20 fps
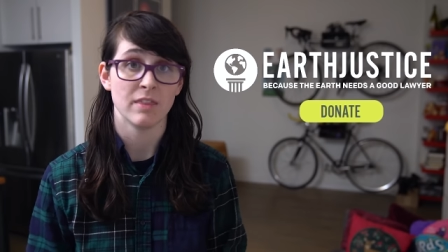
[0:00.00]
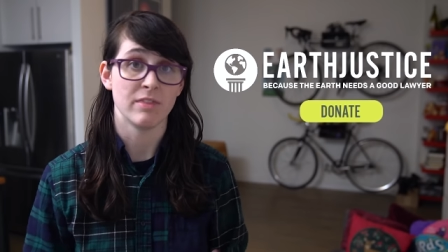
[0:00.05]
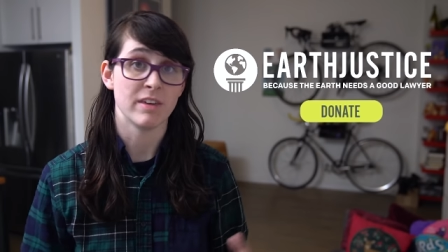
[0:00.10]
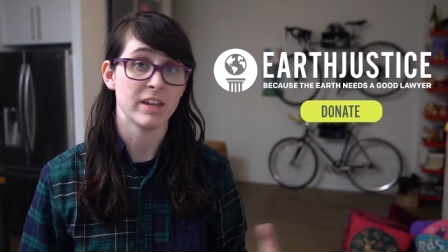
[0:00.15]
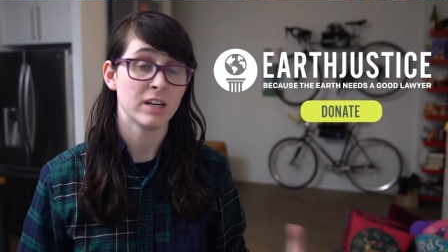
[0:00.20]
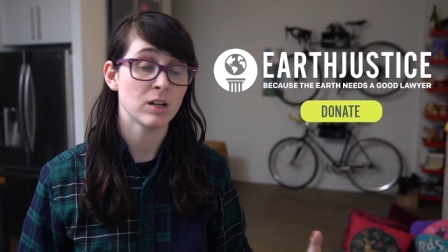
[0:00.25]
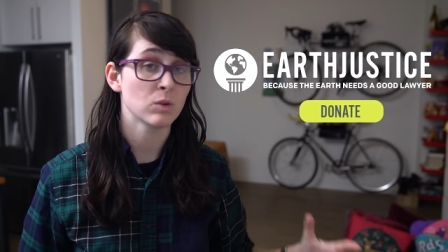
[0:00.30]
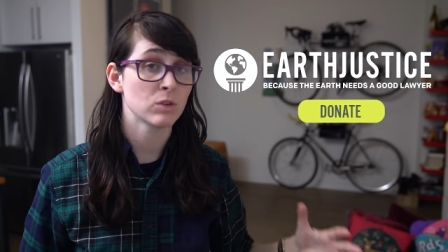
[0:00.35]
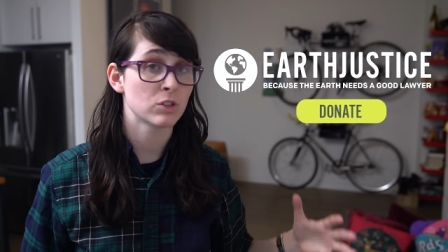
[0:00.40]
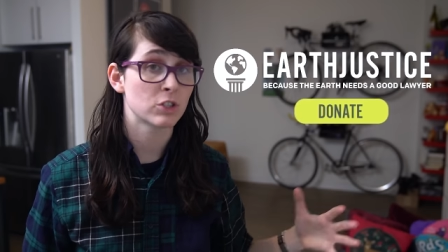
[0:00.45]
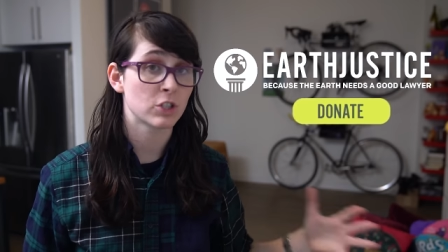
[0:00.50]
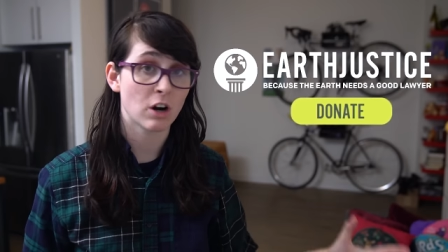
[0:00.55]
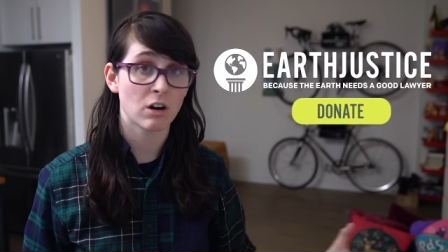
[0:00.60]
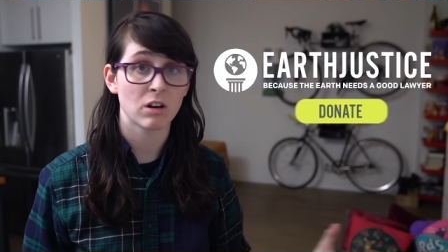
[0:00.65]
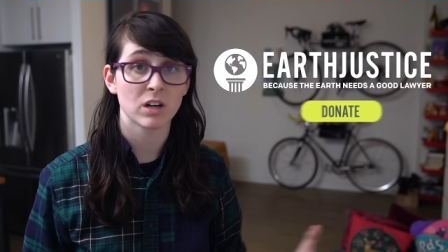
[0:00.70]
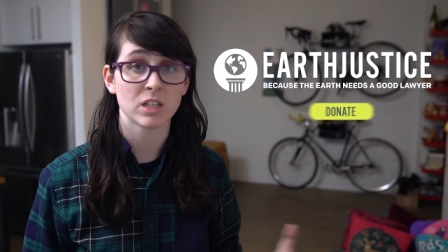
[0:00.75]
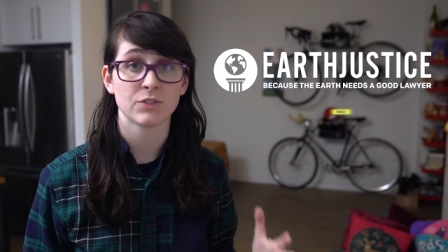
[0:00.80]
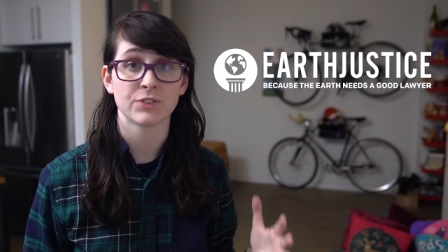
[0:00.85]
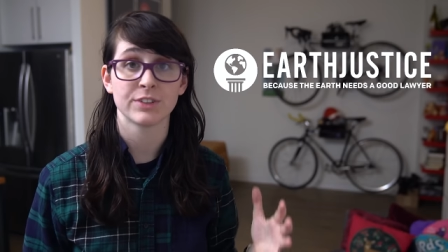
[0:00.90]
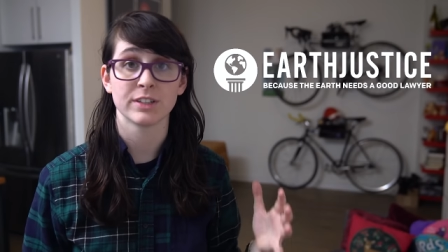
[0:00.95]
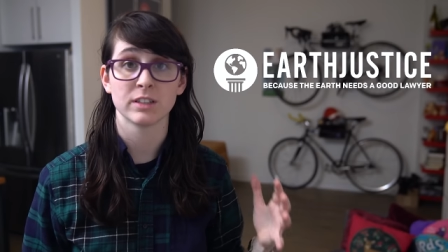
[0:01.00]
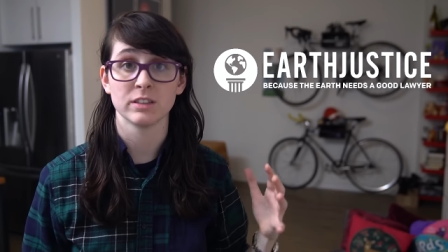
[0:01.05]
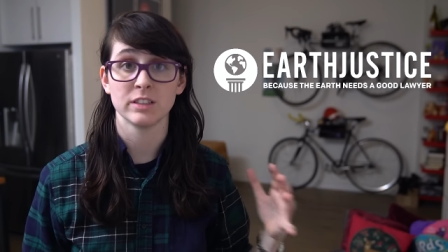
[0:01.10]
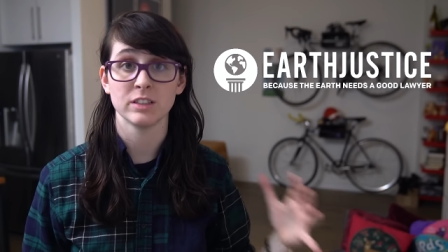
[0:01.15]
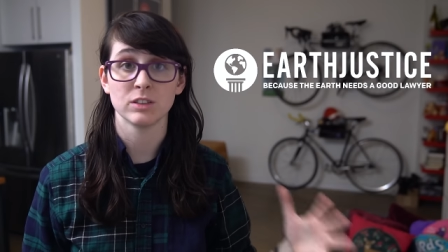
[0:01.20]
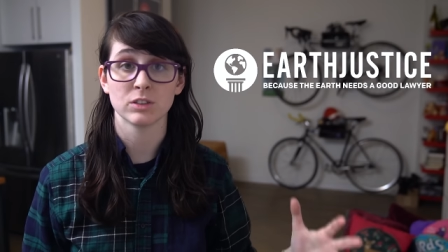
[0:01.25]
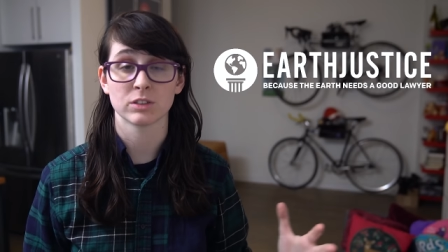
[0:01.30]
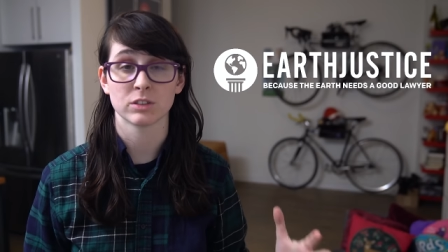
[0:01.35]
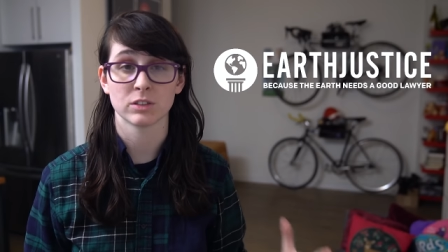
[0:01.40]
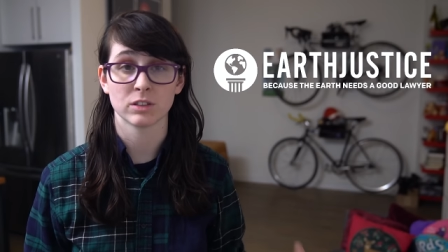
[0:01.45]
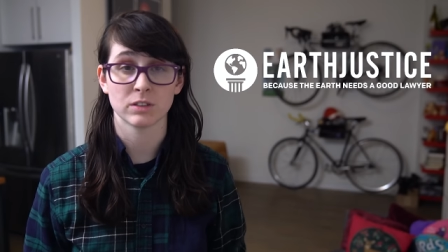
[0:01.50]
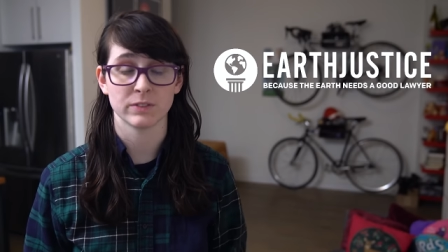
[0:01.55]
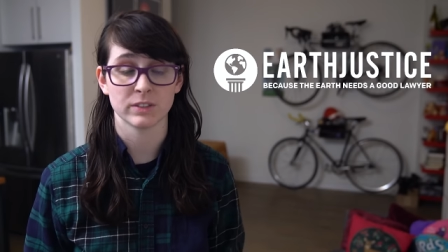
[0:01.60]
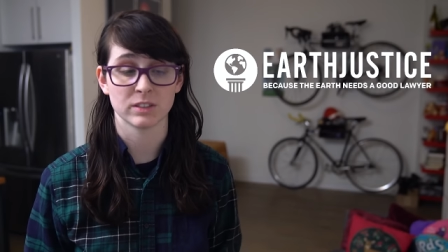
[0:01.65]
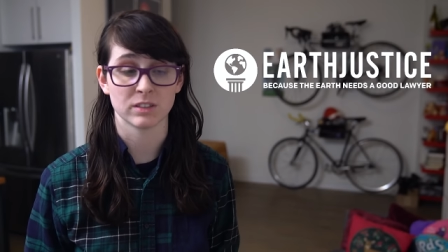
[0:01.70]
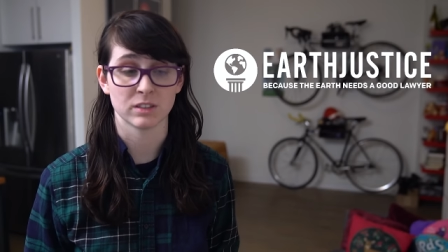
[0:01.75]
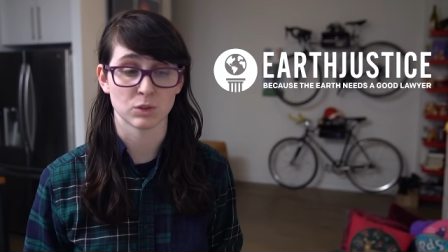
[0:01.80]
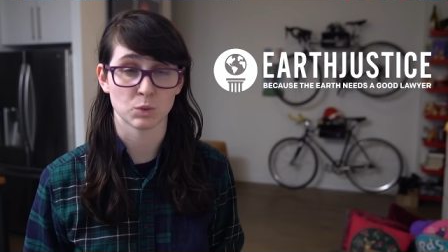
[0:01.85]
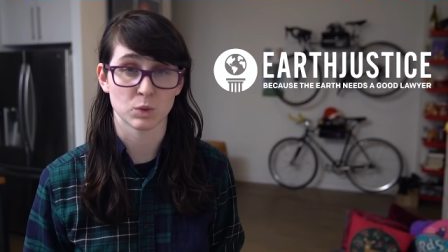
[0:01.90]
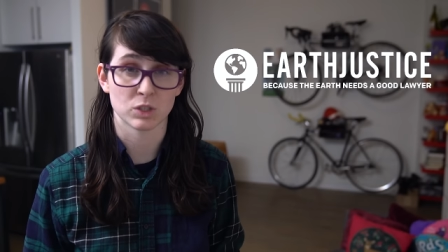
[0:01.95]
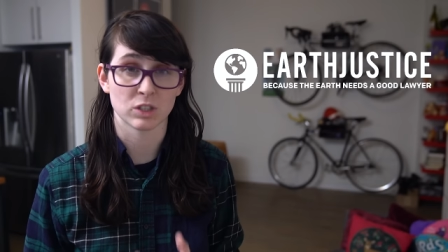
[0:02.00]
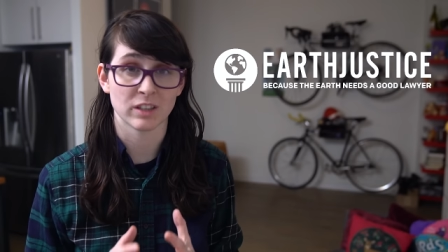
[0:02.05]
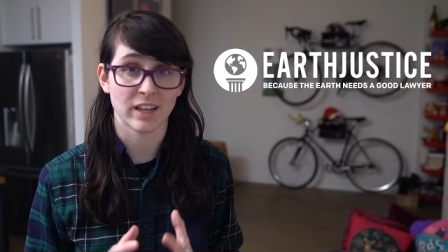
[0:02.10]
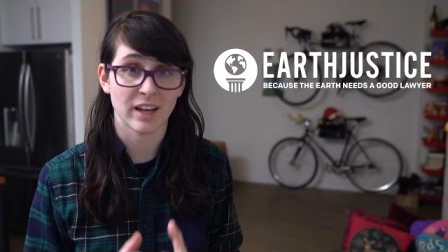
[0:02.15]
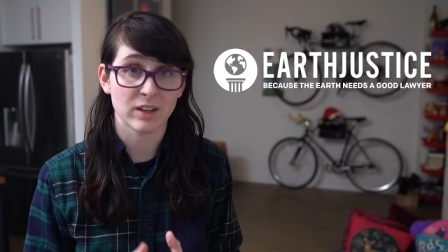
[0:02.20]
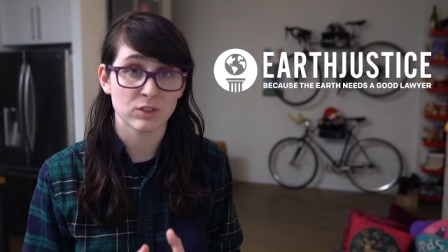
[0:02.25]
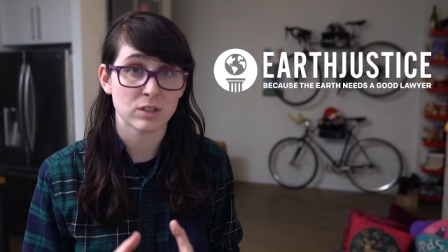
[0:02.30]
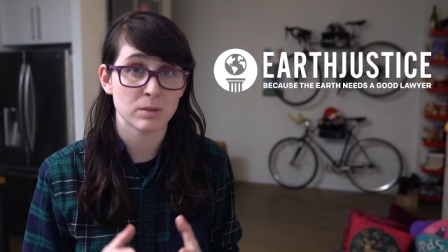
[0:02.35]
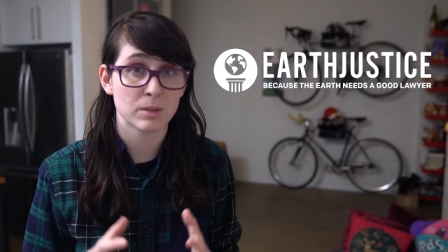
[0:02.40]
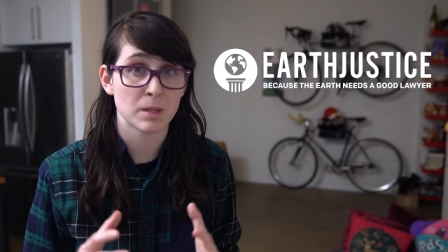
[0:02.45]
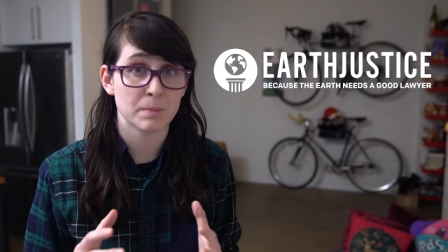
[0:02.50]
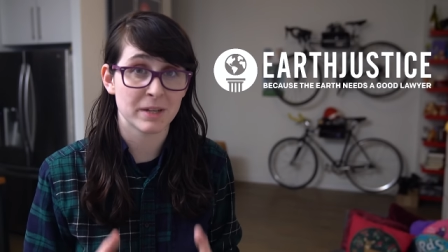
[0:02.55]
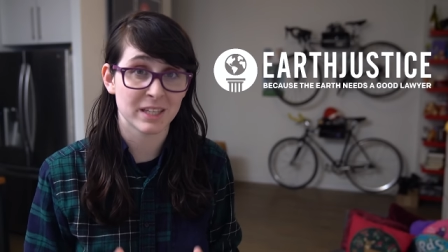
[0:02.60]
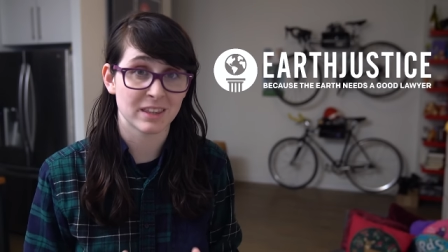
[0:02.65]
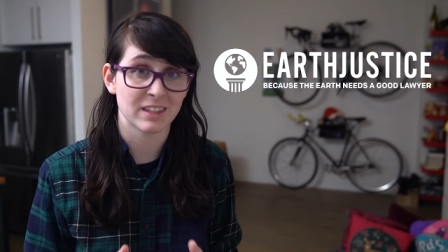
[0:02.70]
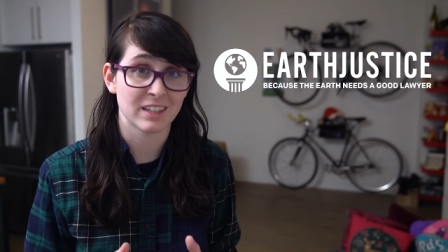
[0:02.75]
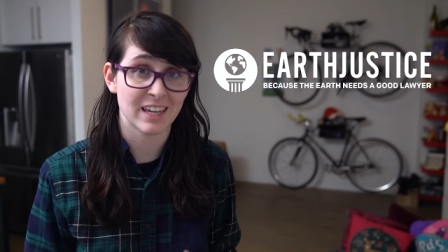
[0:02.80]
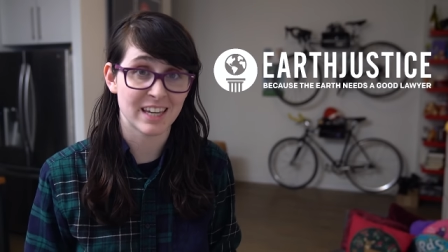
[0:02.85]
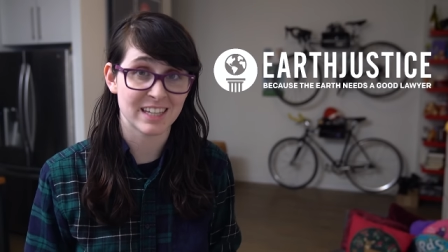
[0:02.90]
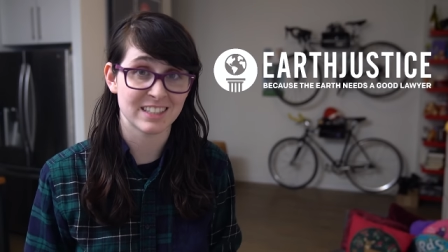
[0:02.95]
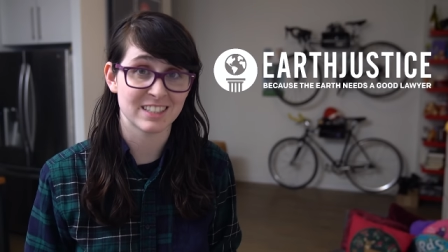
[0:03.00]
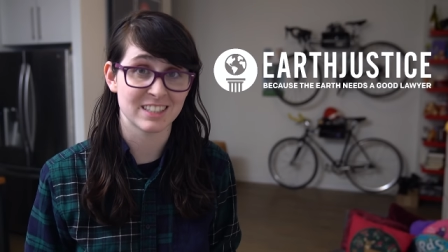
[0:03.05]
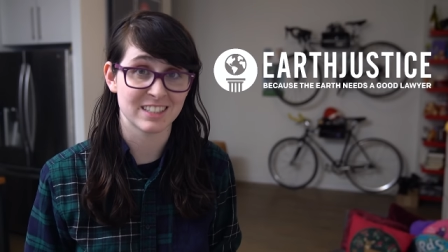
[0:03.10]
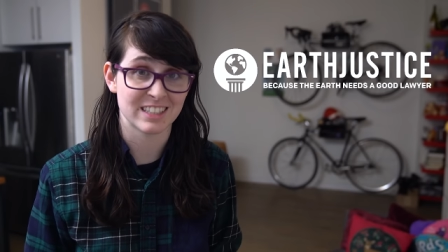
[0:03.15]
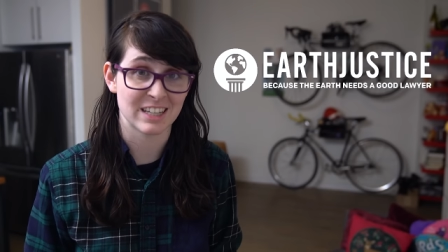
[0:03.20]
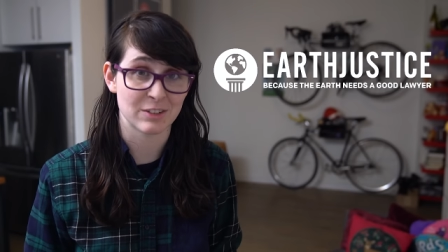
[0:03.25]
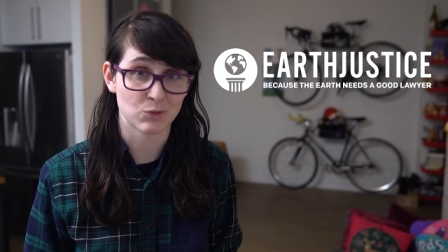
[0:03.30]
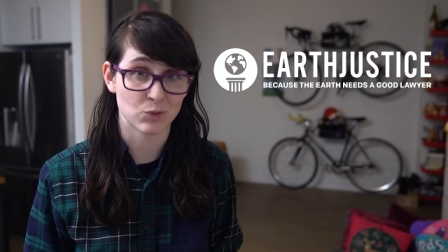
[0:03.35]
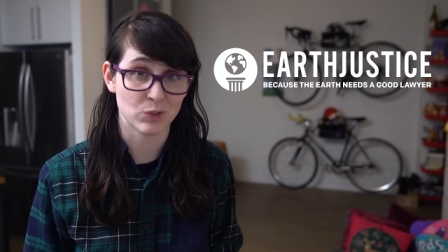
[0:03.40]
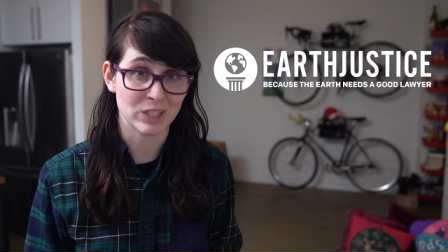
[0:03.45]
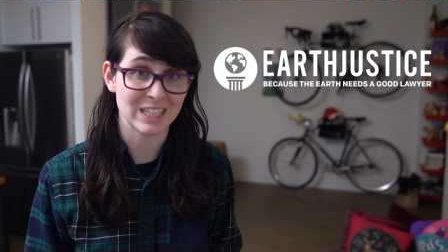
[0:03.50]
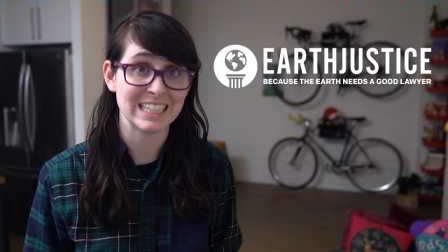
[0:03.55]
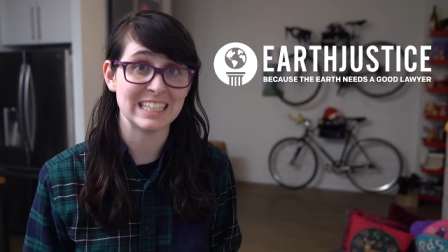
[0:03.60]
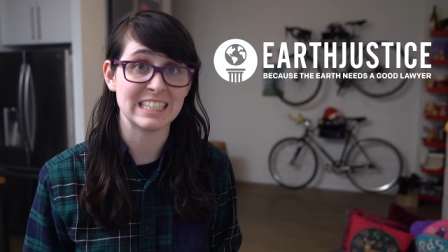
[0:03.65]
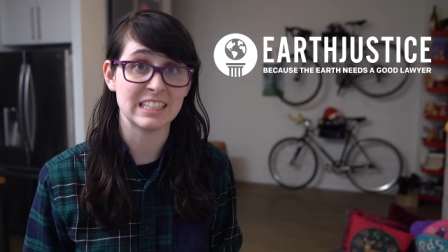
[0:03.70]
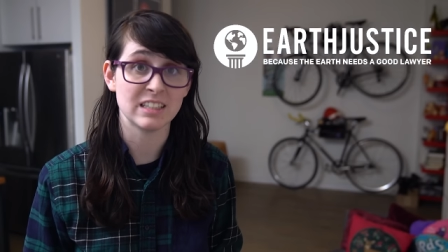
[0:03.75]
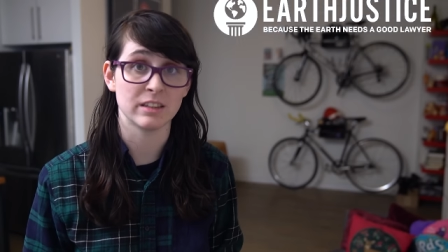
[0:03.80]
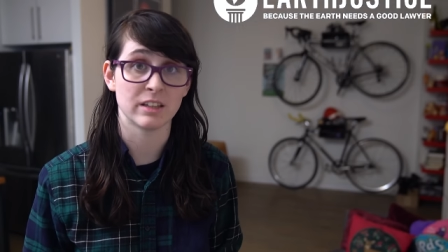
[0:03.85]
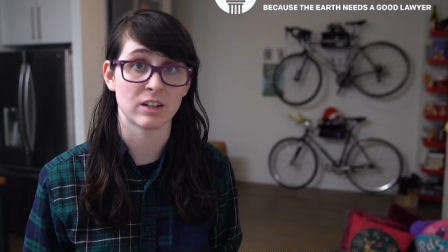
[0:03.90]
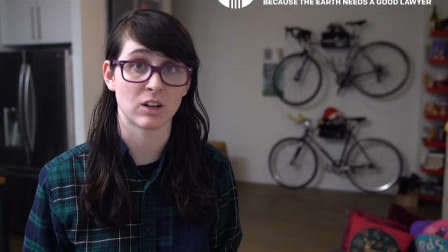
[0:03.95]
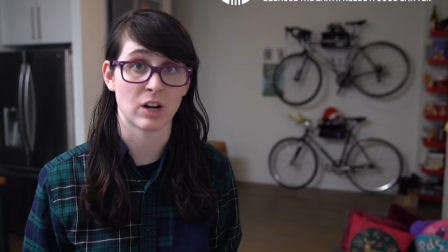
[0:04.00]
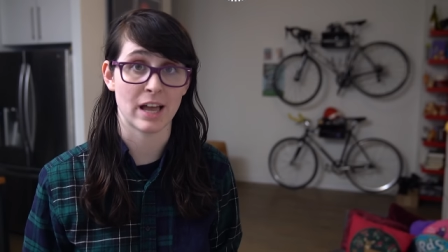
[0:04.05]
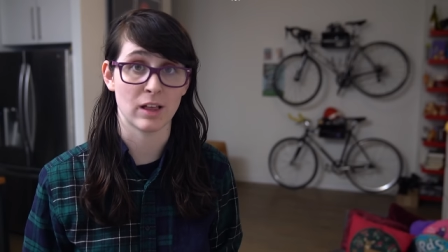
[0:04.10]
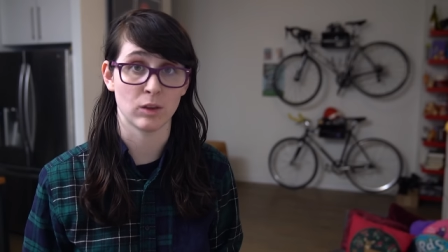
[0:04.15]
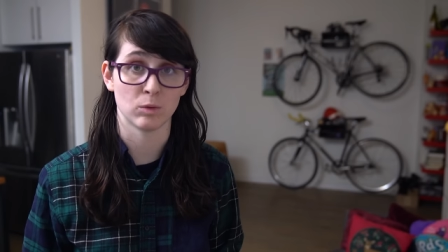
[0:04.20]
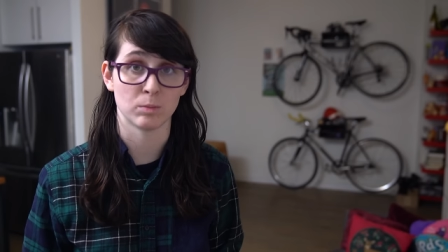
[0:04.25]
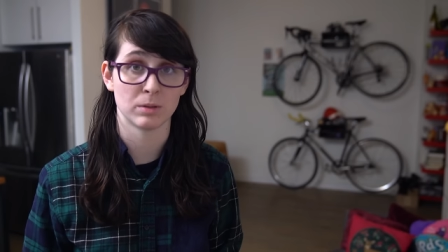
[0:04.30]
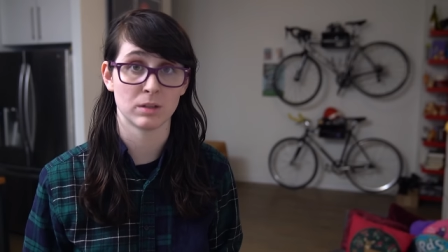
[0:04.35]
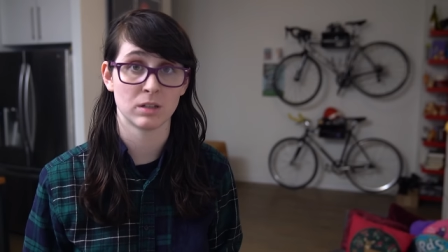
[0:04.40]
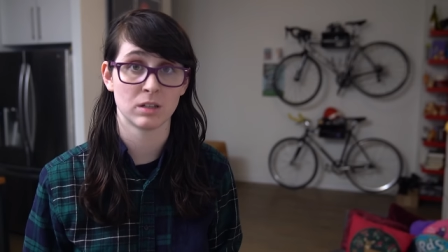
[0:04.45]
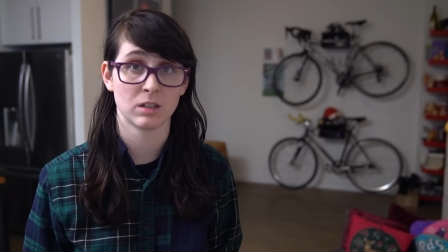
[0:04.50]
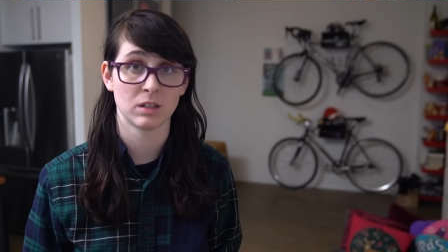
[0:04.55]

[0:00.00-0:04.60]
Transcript: They don't charge for their legal services, which allows them to pick the cases that really need their help.